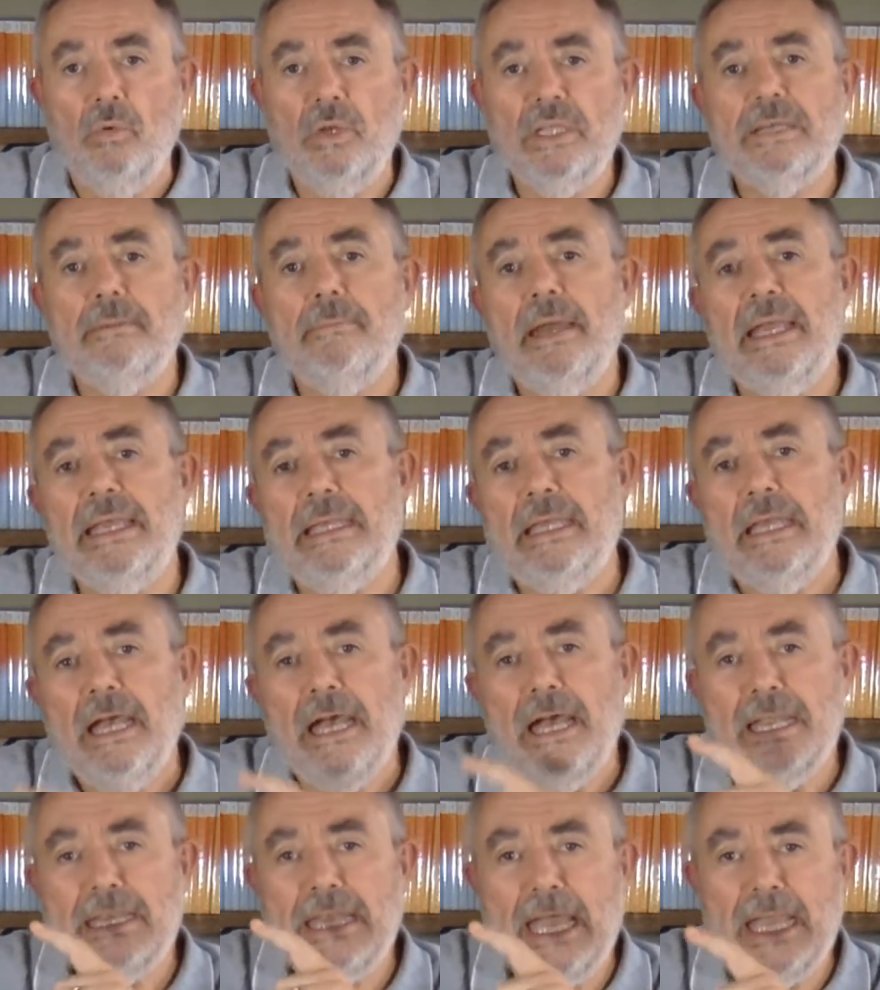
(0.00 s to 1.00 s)
We're to make
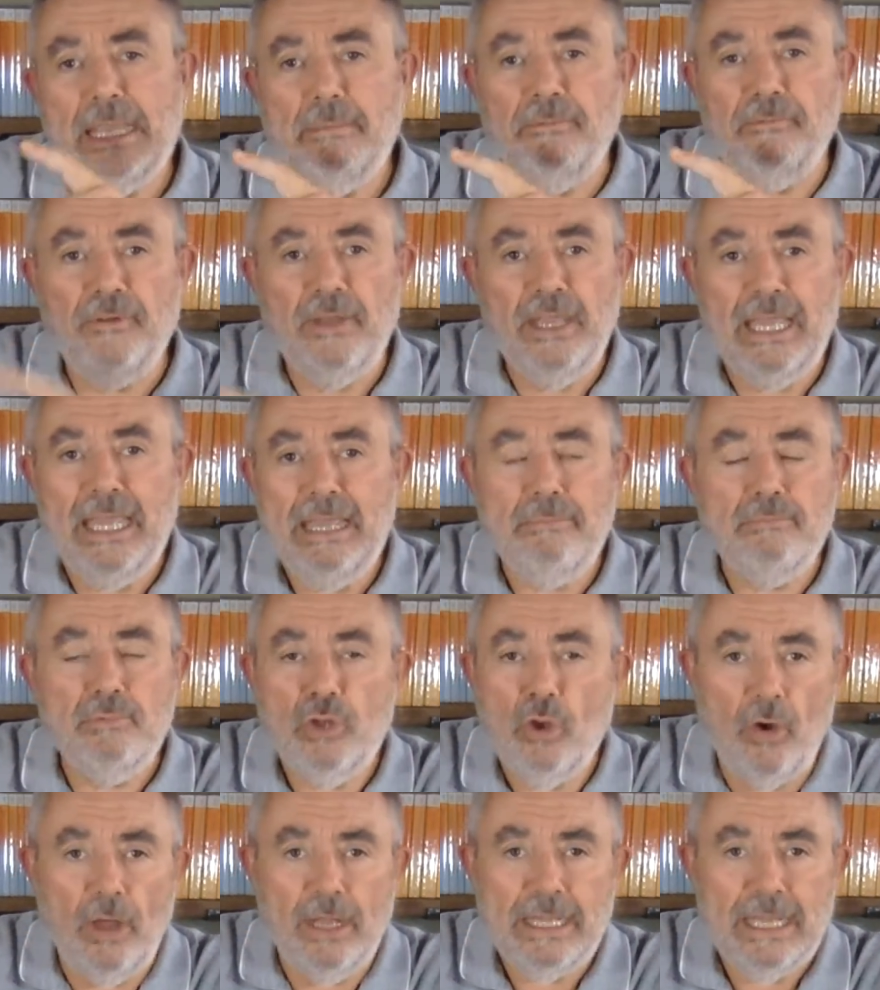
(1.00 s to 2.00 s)
a name for Him,
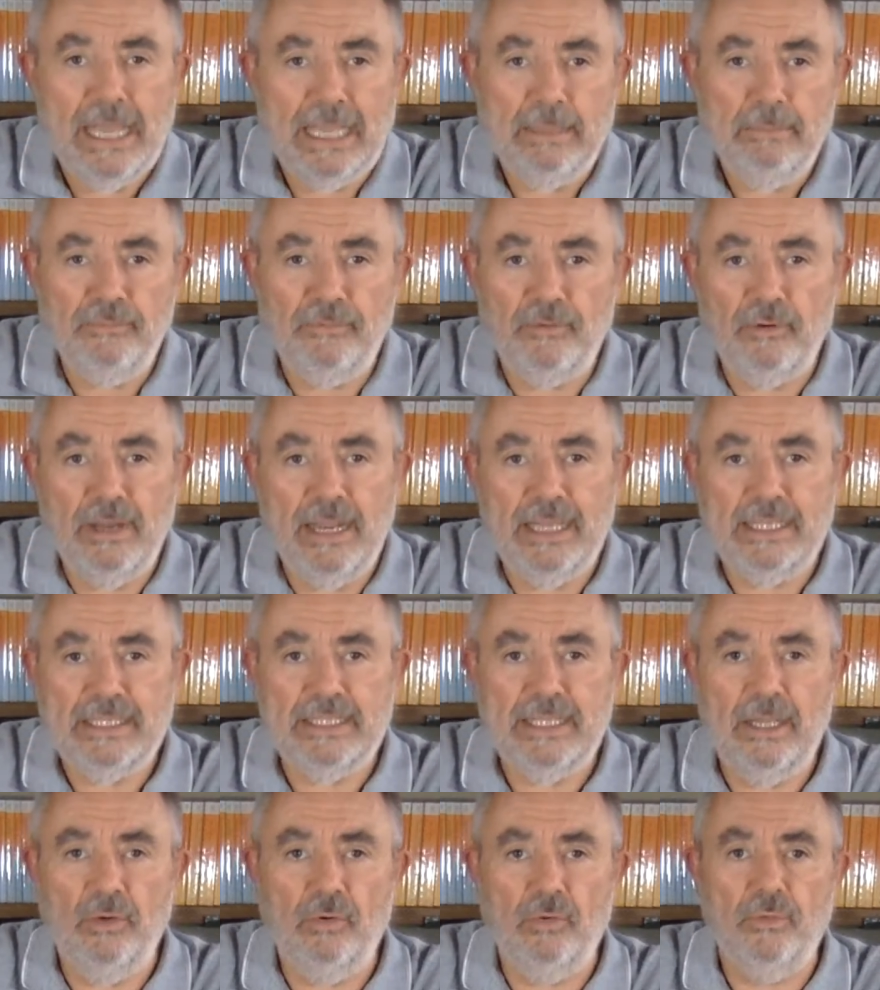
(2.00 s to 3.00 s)
not a name for
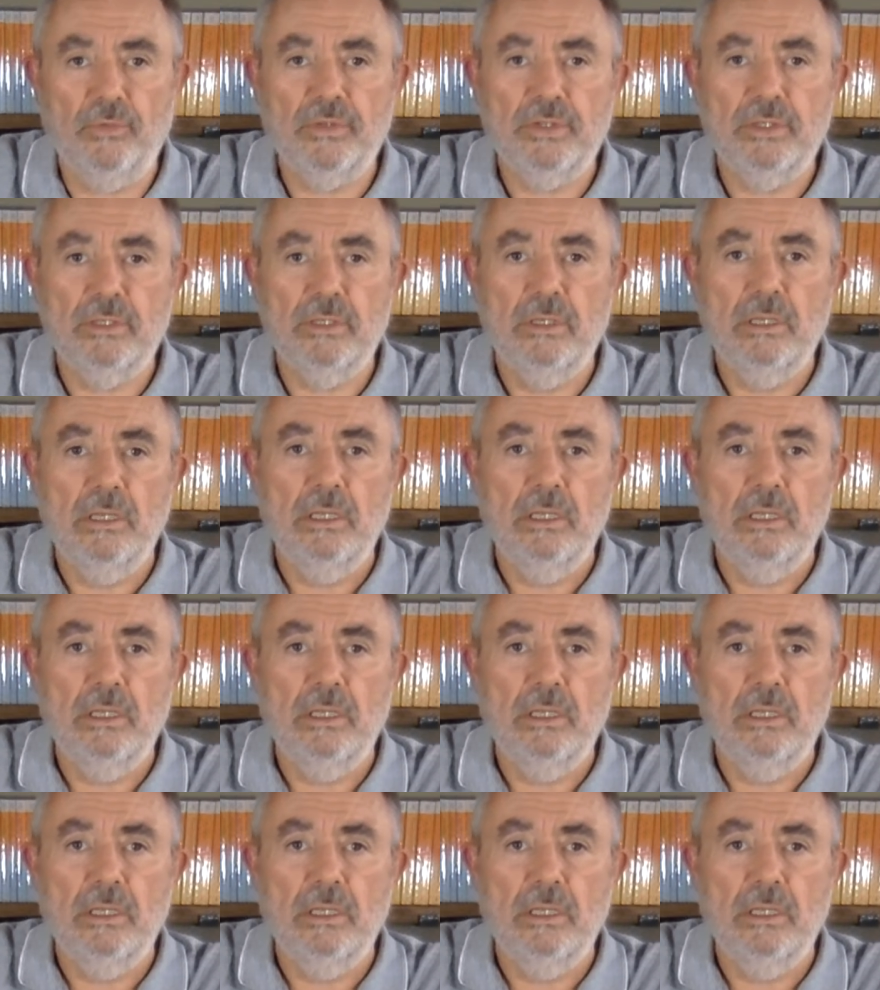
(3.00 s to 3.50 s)
ourselves.